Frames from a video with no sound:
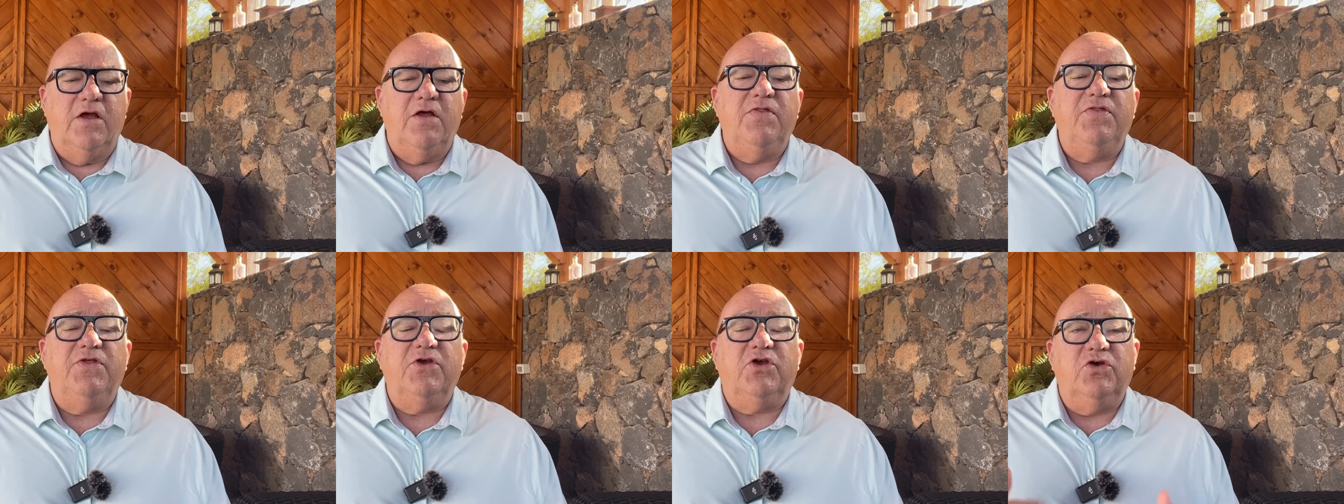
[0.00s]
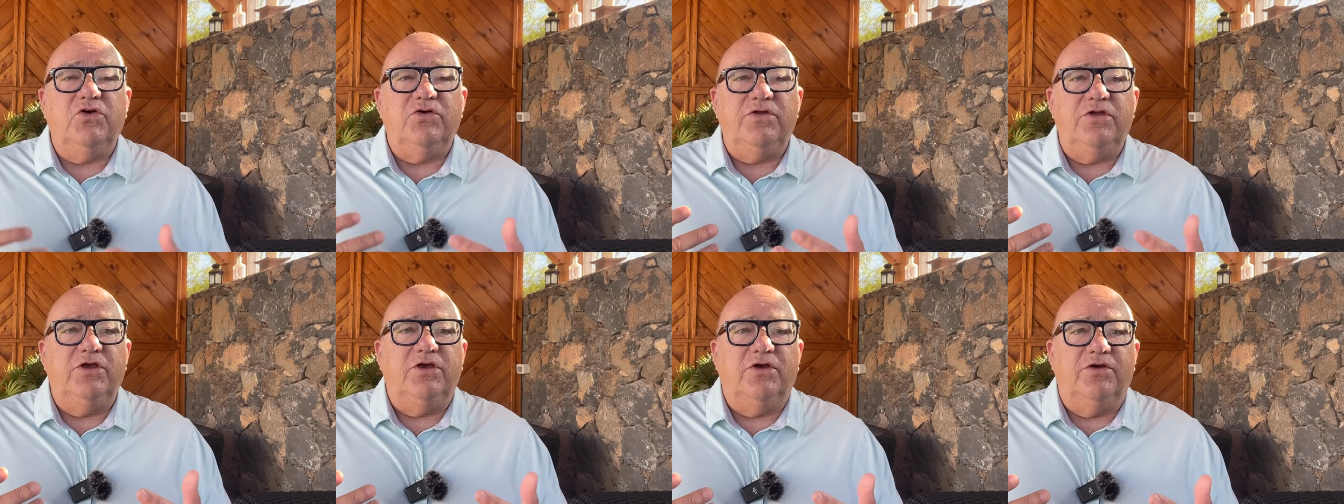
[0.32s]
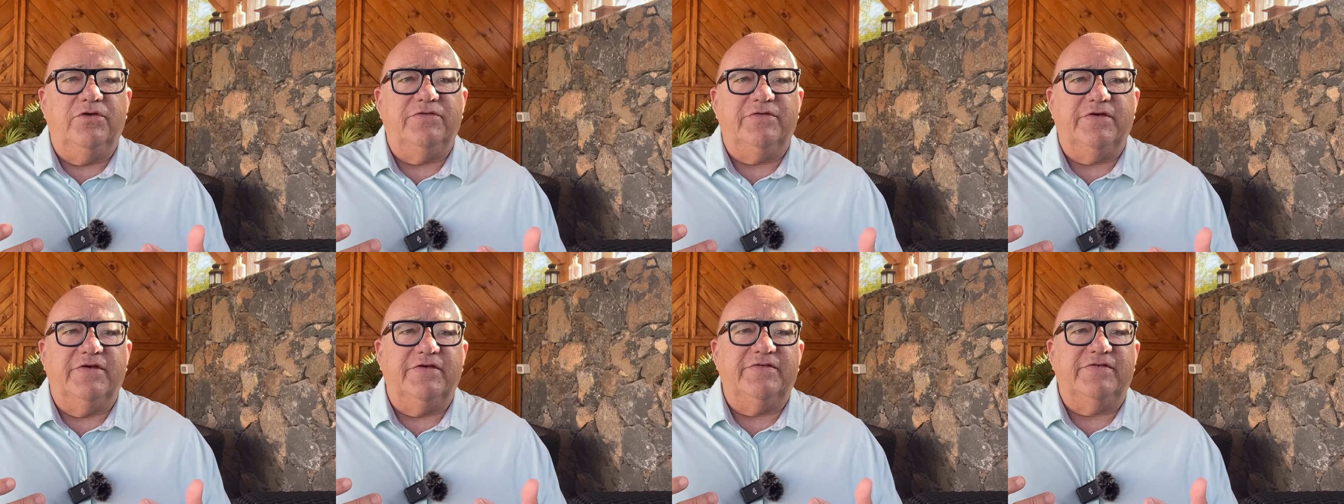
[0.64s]
The good
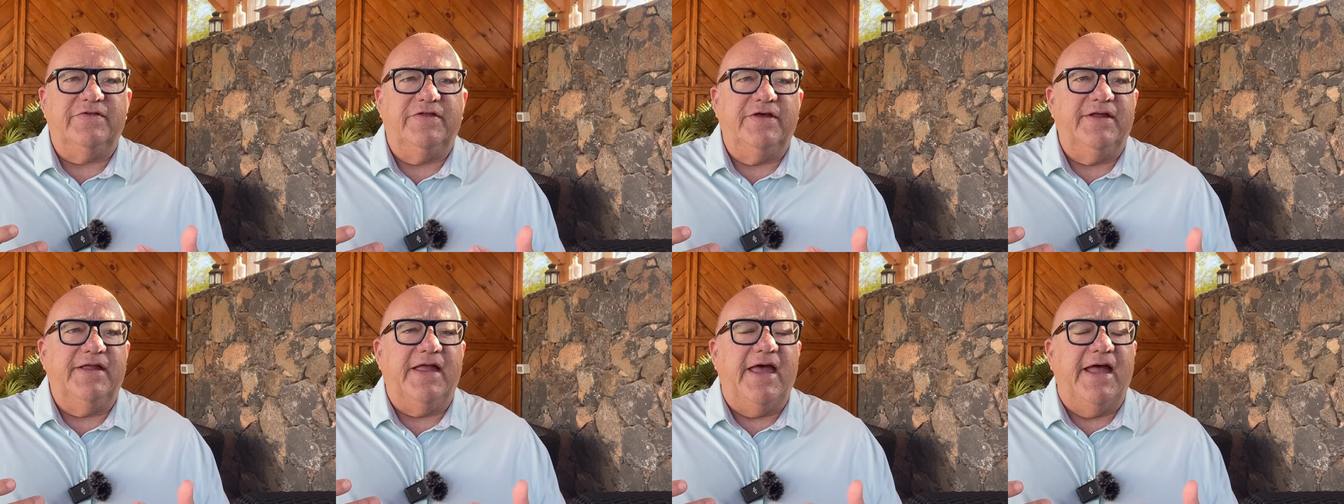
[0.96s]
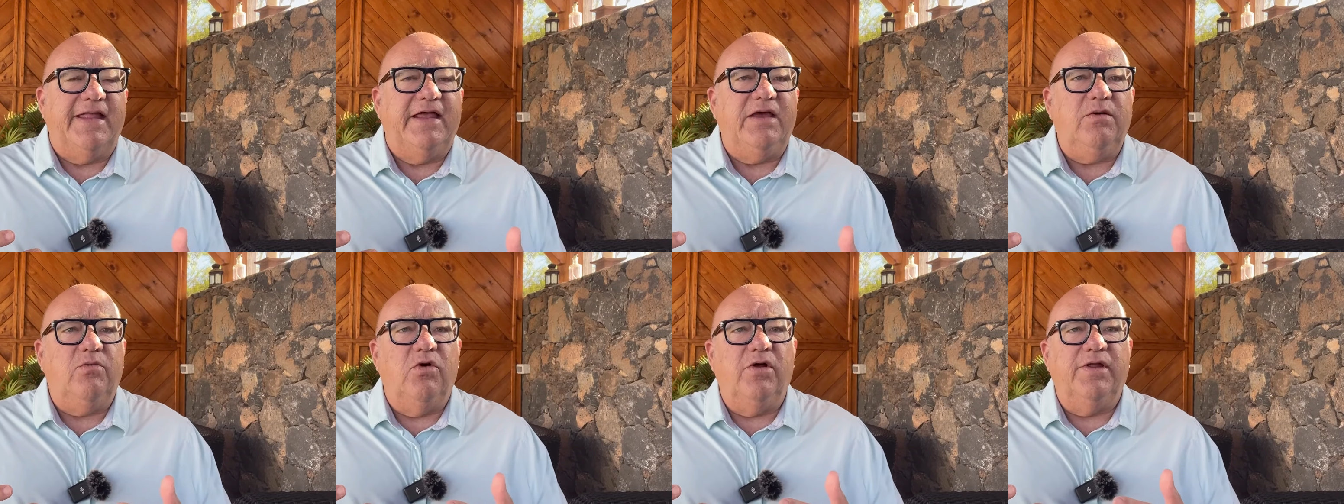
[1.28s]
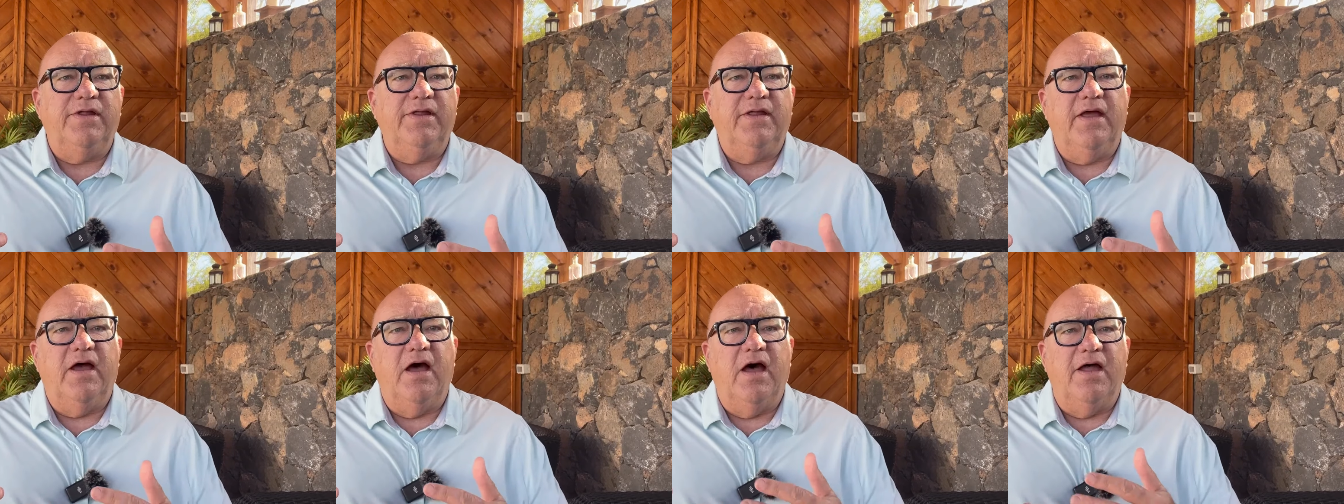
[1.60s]
news is that
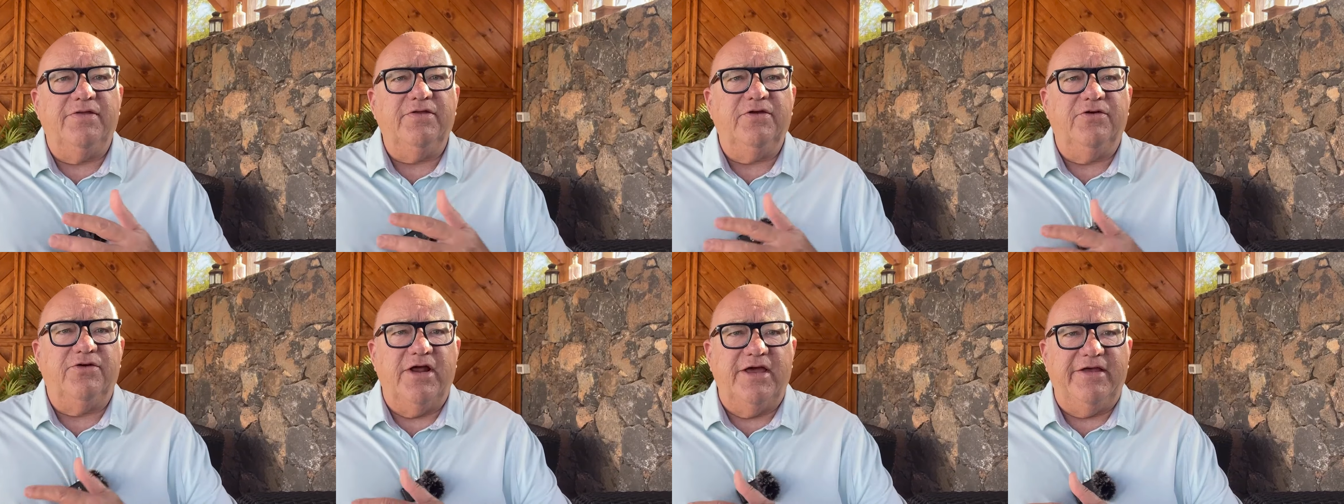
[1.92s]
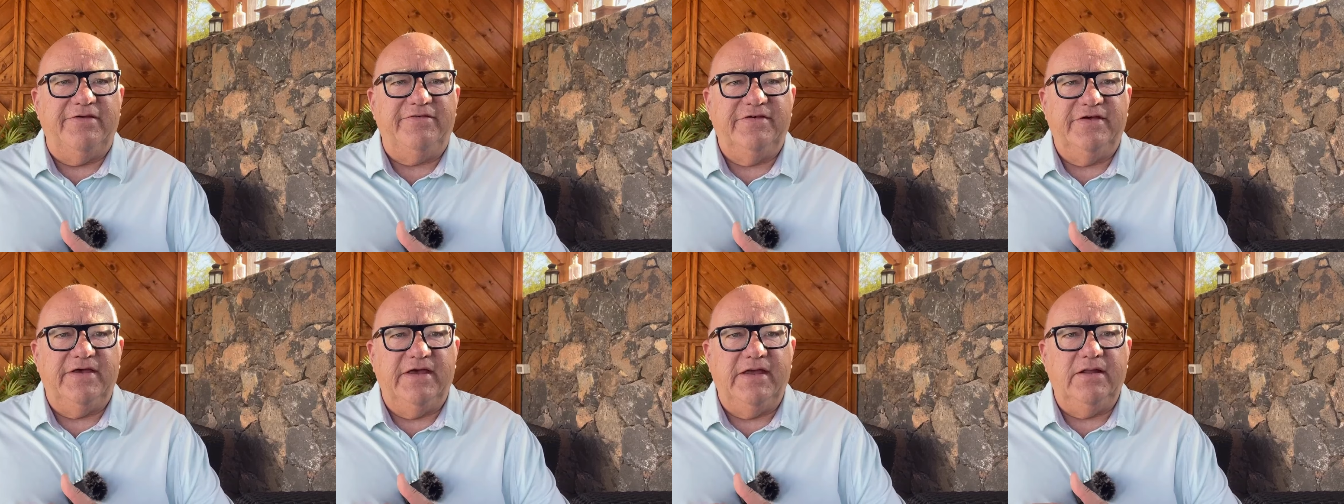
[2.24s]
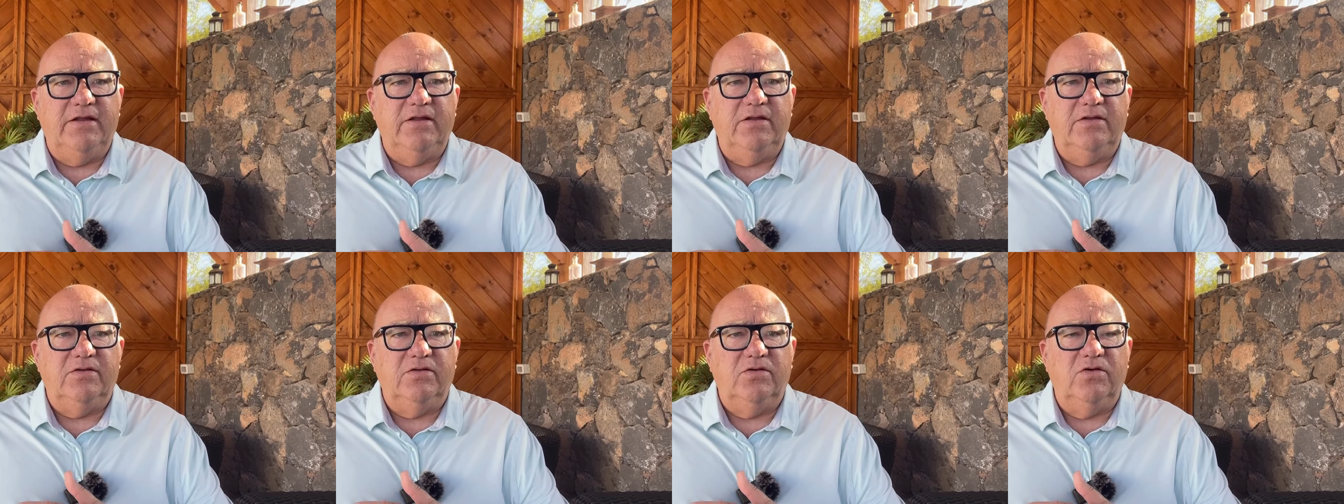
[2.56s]
anyone under
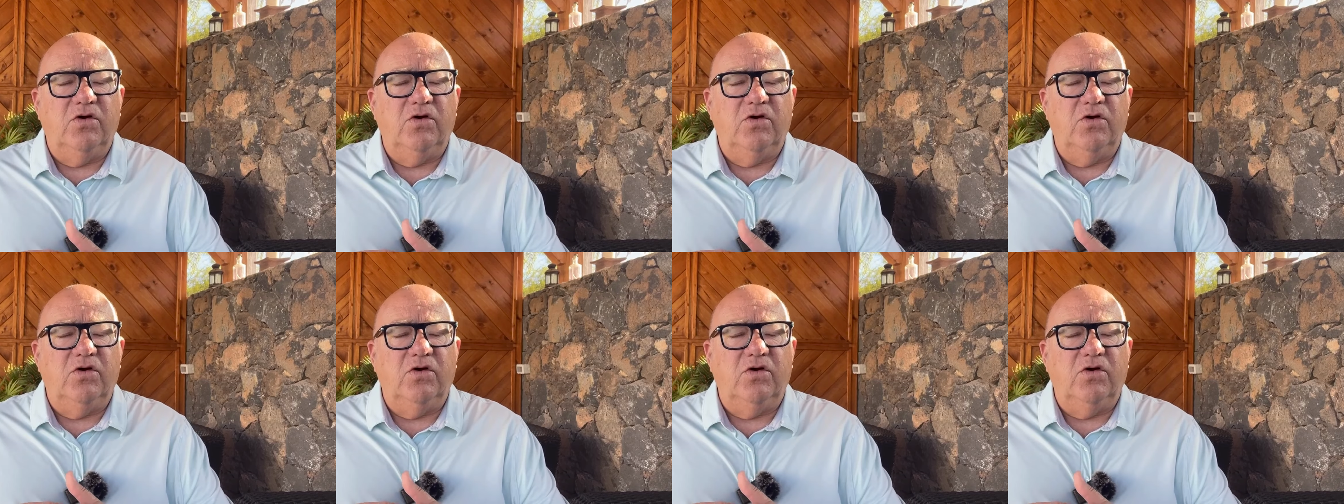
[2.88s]
18